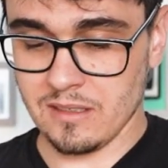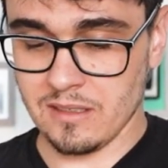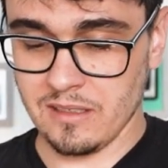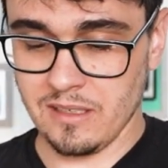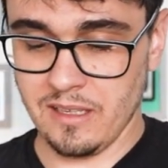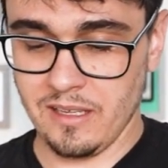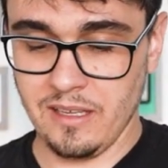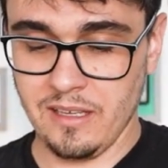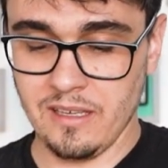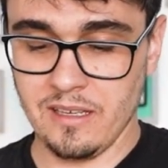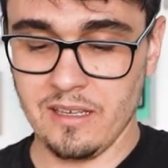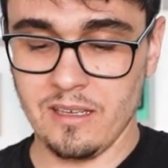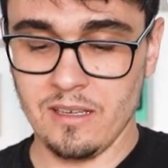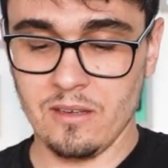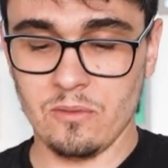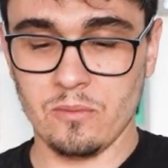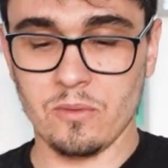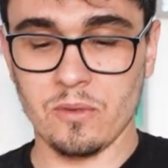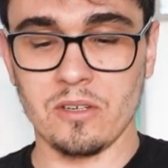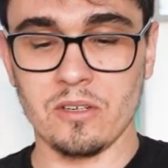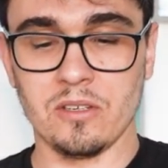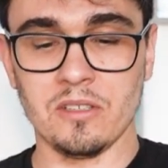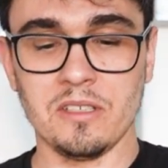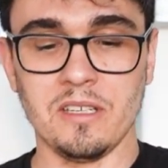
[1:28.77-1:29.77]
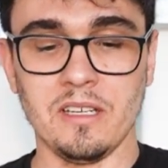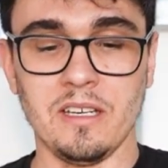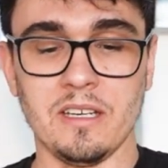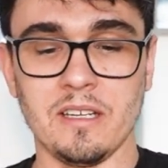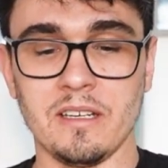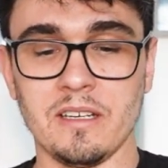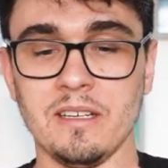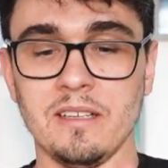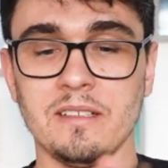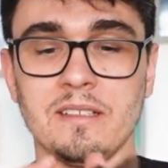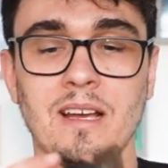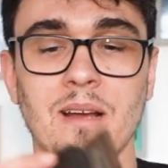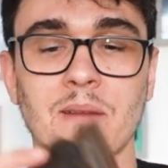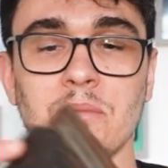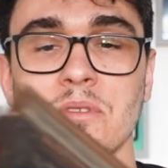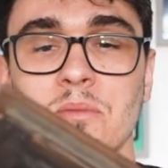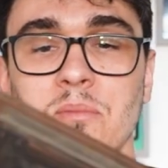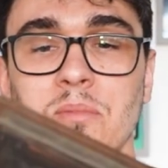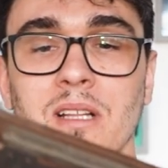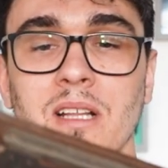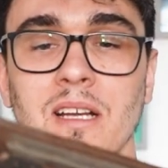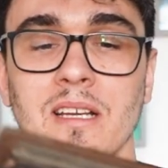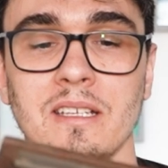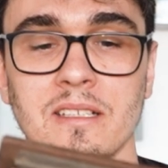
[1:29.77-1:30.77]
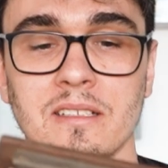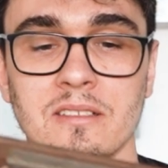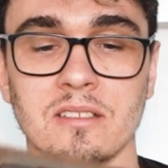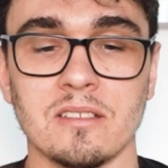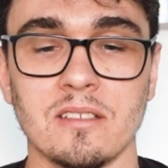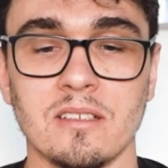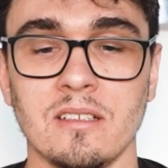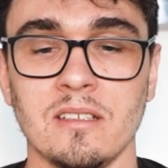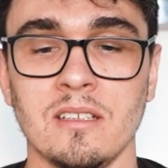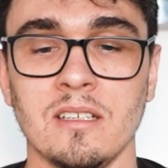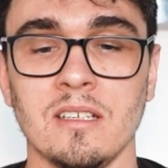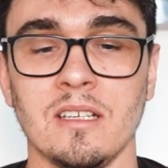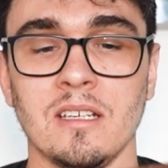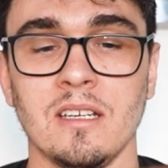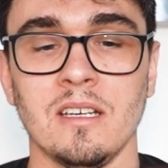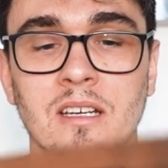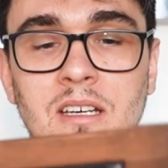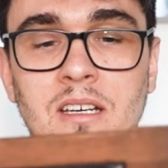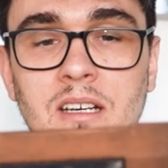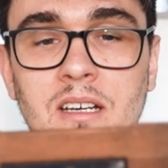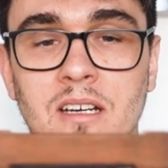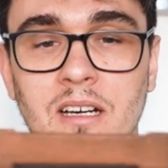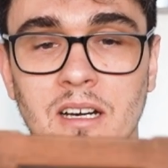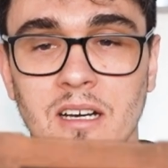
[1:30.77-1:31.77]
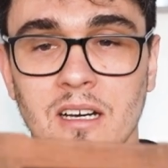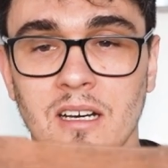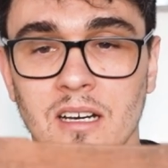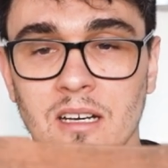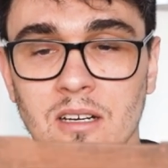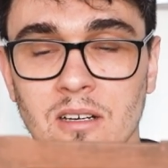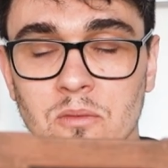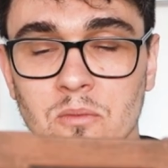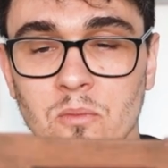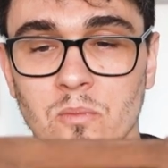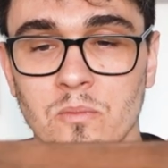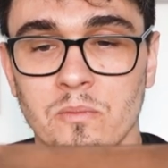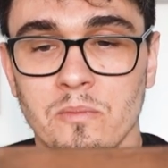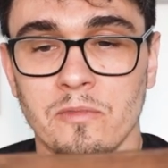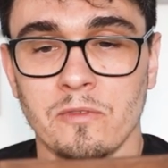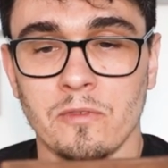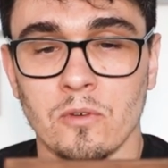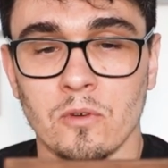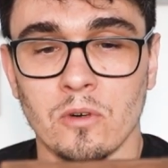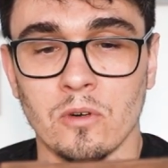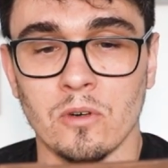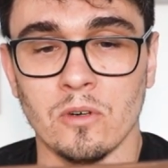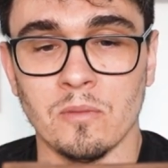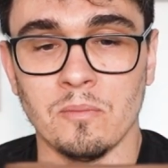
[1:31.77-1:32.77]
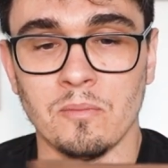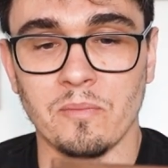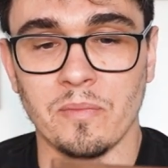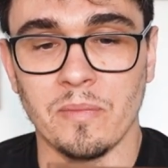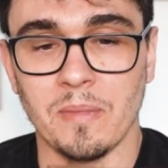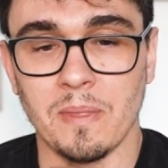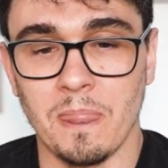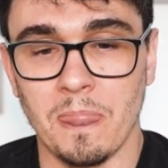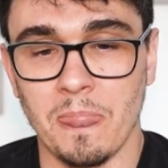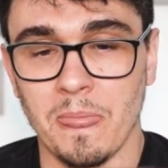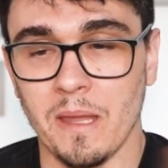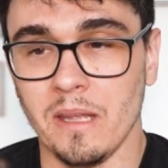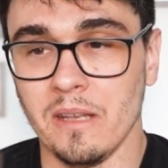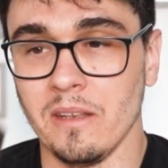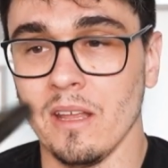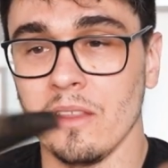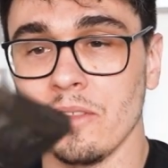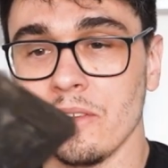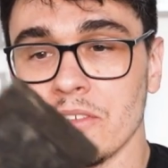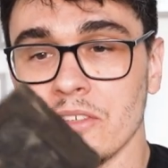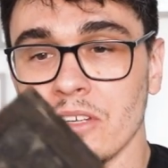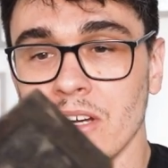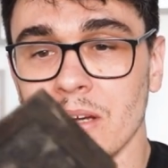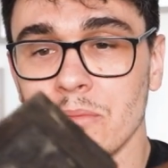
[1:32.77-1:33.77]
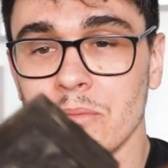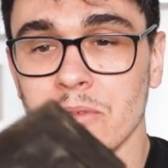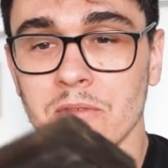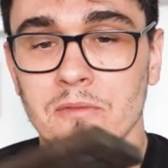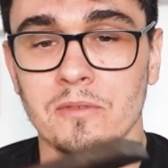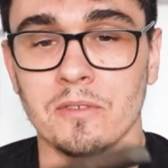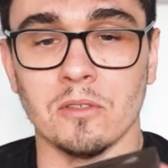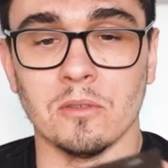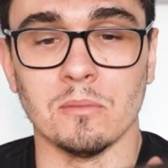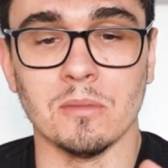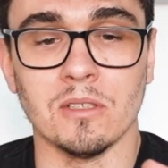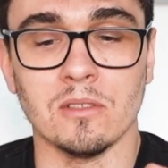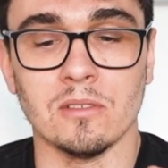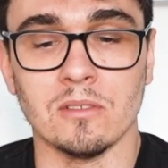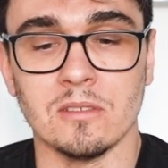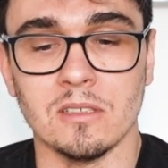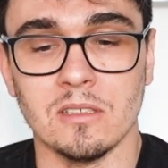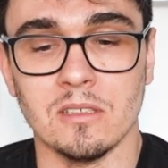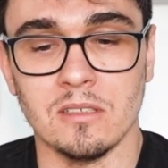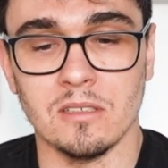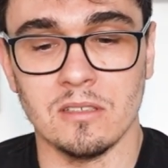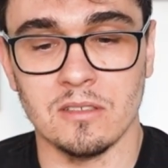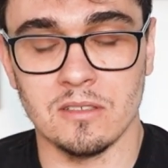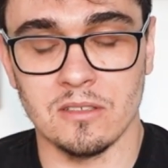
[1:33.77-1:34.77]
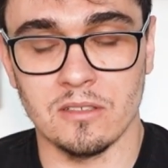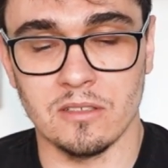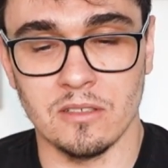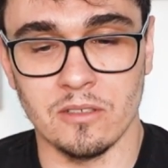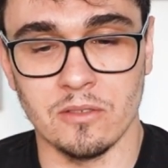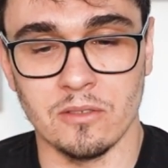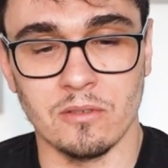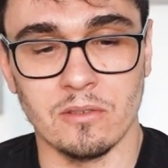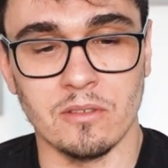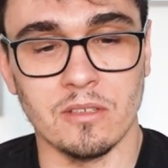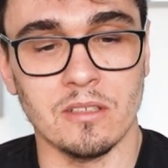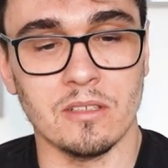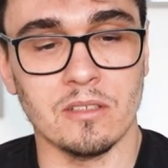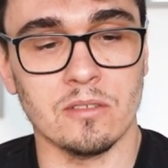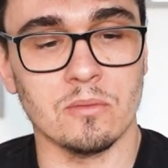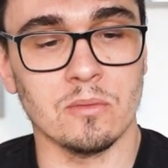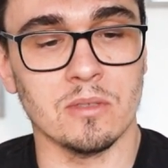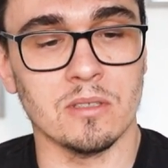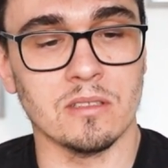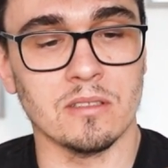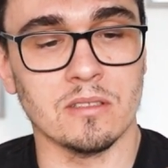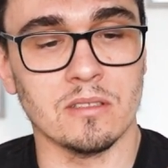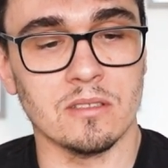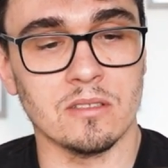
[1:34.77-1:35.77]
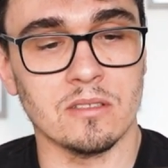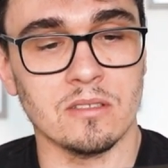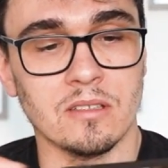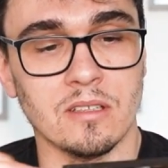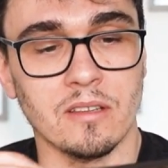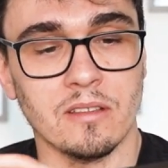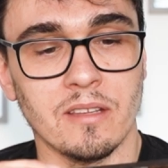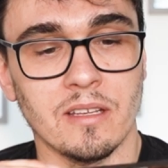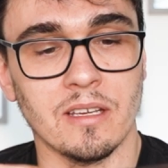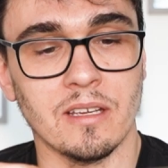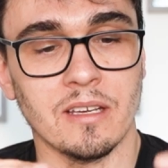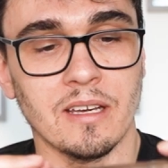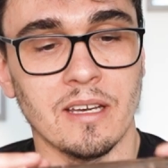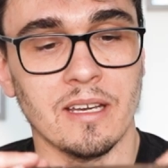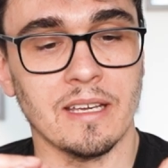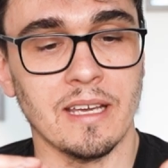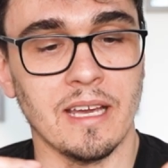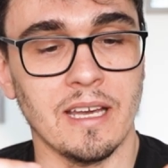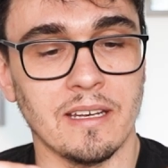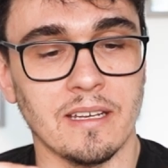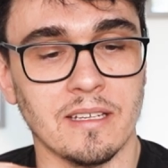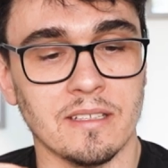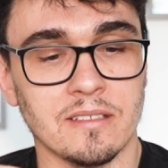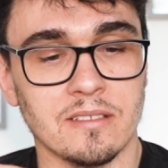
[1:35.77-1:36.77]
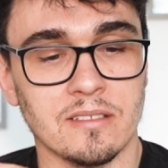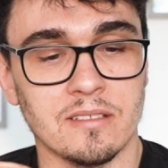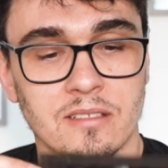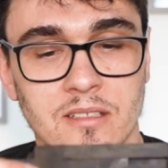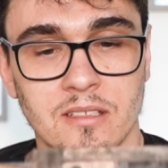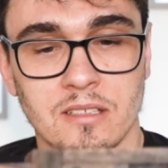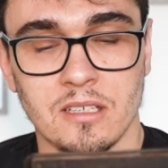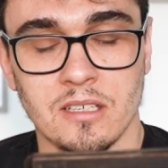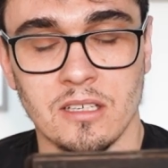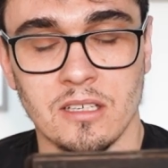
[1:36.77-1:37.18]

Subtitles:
Here we've got an adapter plate for another type of film holder. So these ones, I think again it's